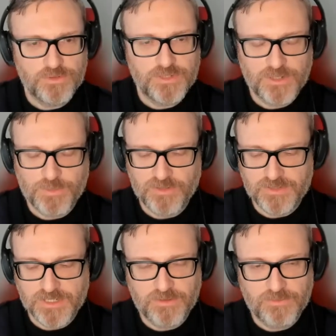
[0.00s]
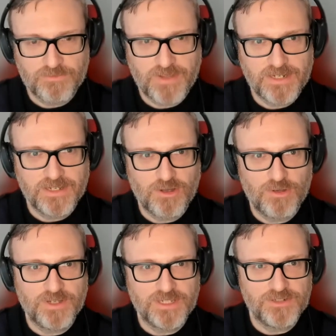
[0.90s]
you said about vending. Oh,
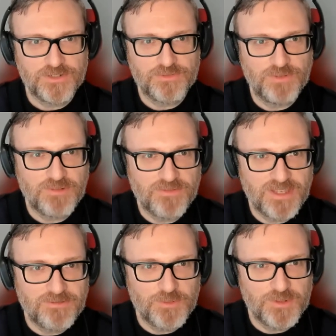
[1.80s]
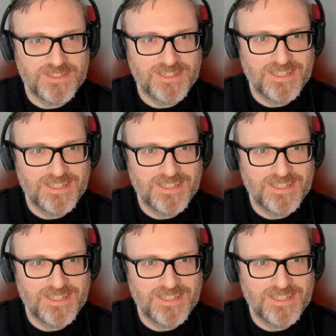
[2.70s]
if I could just riff off that for 1 second.